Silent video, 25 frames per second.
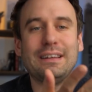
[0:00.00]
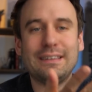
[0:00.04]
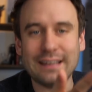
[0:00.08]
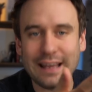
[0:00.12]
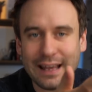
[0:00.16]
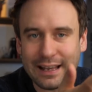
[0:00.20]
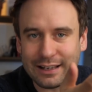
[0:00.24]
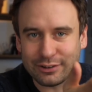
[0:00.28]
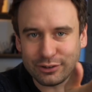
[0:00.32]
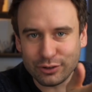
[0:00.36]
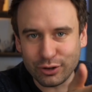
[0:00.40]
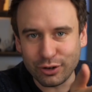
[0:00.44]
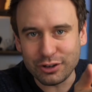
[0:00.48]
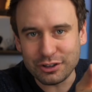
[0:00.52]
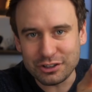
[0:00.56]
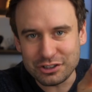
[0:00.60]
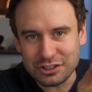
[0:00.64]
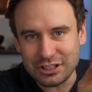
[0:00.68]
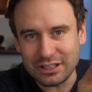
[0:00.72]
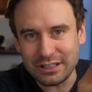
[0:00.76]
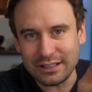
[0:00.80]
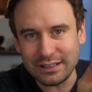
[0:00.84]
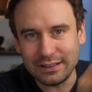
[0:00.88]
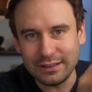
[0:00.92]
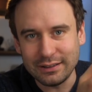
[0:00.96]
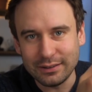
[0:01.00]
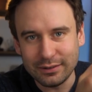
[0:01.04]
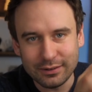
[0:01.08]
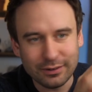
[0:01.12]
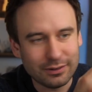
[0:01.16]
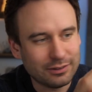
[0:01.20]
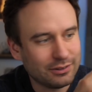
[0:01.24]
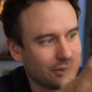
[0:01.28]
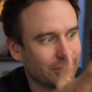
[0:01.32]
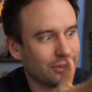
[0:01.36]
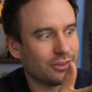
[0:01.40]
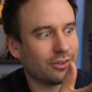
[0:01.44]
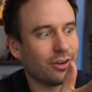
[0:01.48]
technology
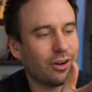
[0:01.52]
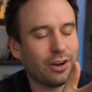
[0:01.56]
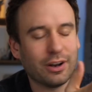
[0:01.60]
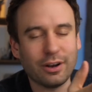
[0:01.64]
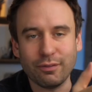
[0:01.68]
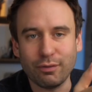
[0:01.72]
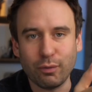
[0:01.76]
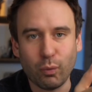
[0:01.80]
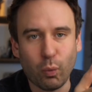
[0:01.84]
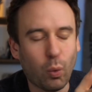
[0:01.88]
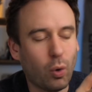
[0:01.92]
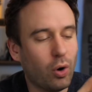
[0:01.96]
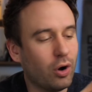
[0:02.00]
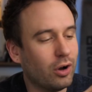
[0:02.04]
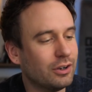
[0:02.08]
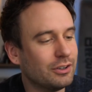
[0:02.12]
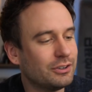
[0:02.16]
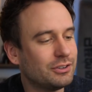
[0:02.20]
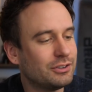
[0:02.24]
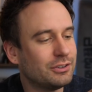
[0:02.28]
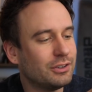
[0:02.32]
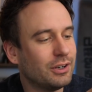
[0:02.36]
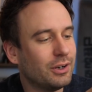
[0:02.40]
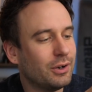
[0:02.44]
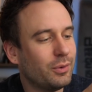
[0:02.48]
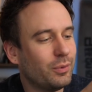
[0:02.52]
design of watch